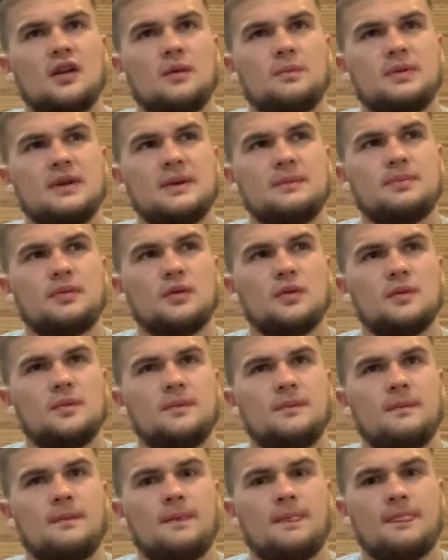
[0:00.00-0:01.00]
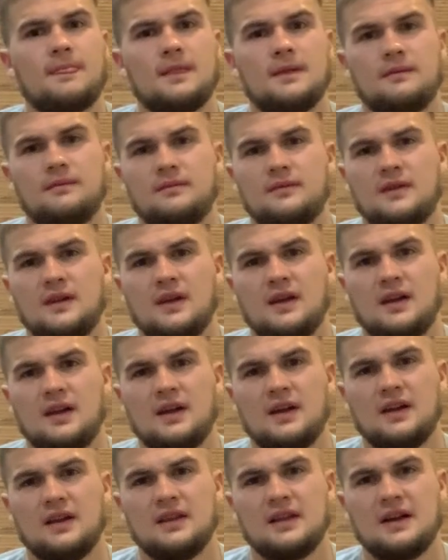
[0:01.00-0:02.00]
people
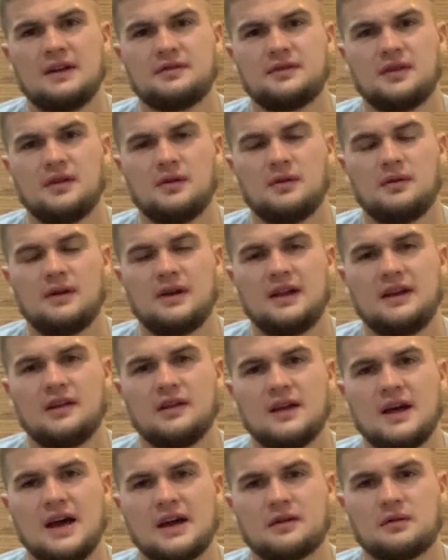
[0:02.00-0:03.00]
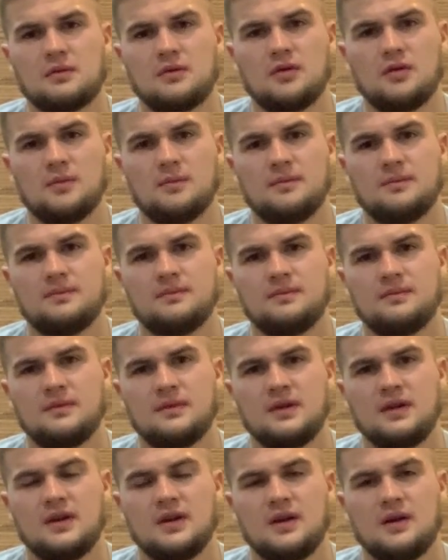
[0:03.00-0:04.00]
left in the locker room
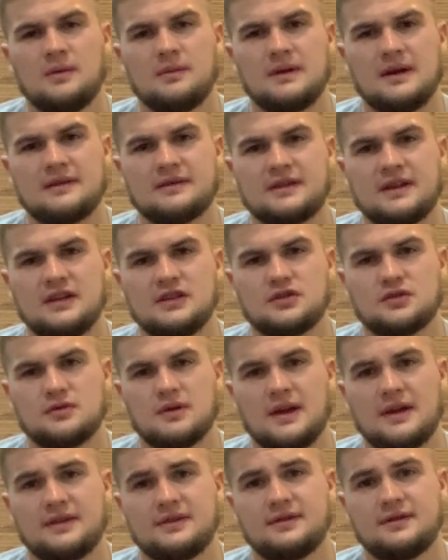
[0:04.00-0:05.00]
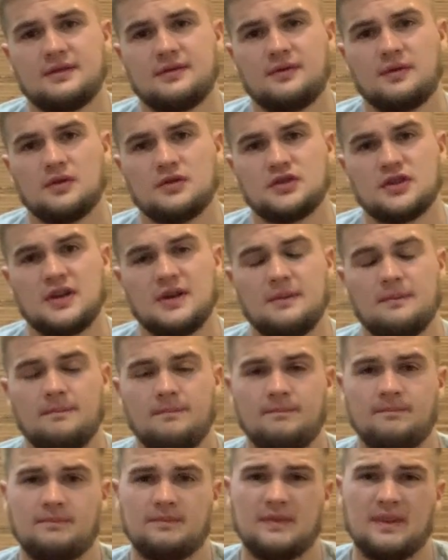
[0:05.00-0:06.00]
when I was getting dressed for gym.
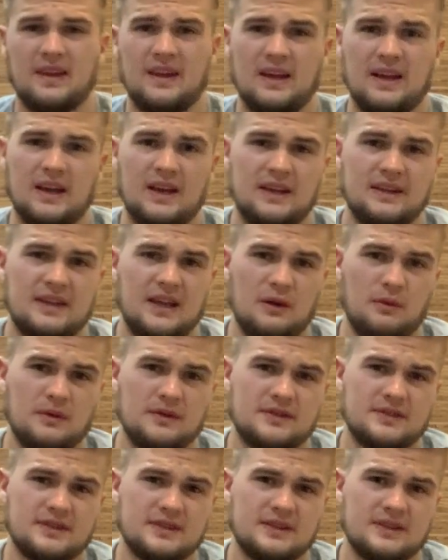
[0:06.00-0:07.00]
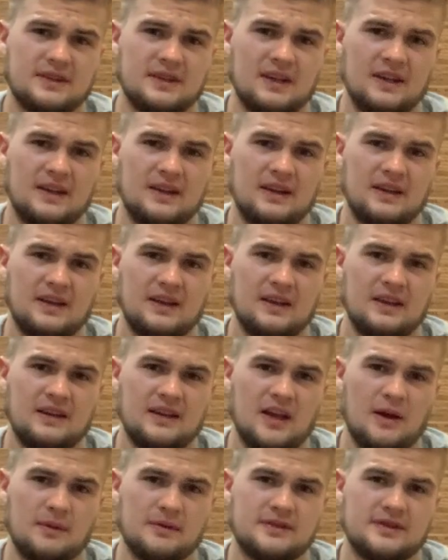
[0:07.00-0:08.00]
They would
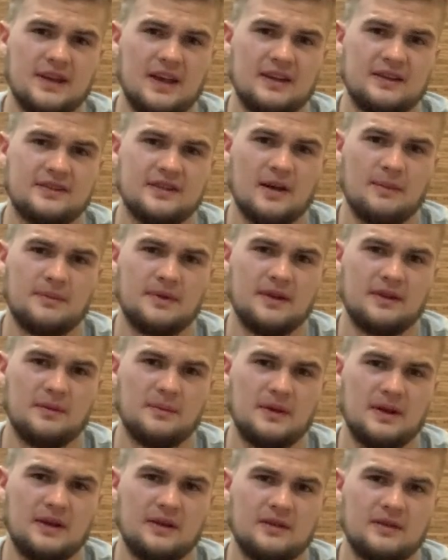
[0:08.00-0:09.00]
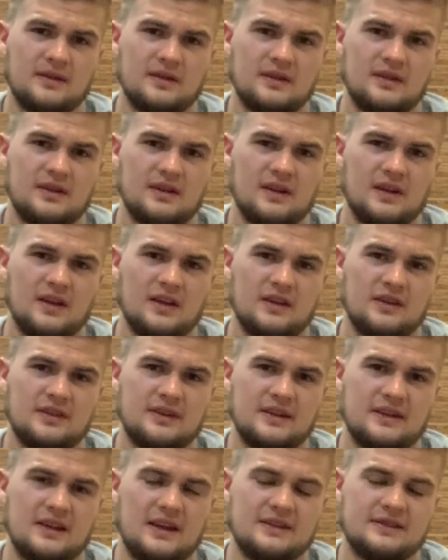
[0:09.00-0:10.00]
say something to me.
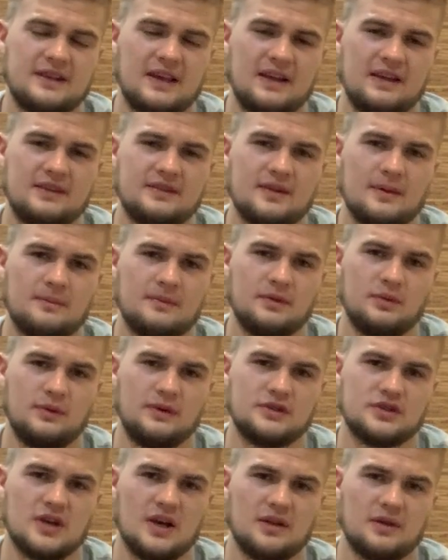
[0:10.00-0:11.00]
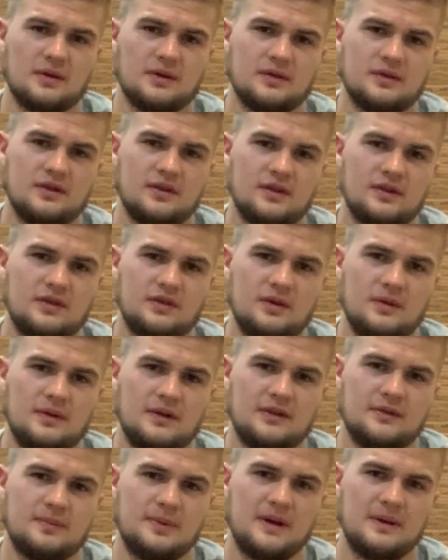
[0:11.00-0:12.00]
They said something to each other, two of
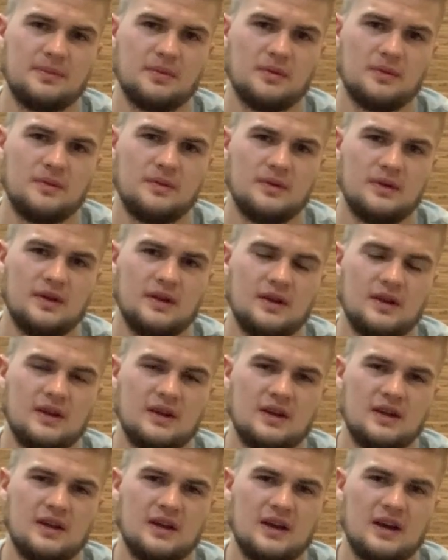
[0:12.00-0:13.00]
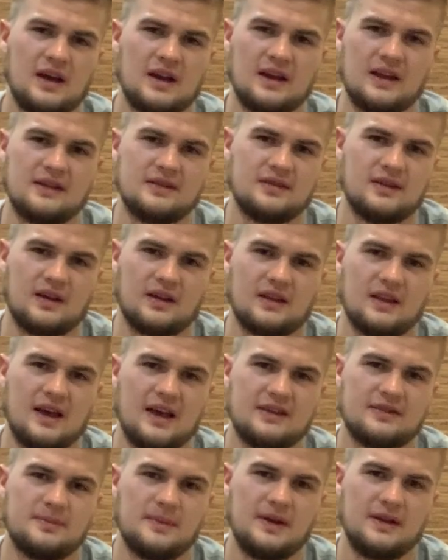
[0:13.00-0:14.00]
these people, I guess
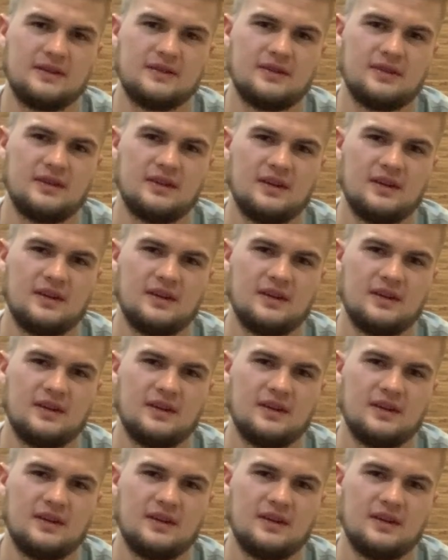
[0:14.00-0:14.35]
classmates,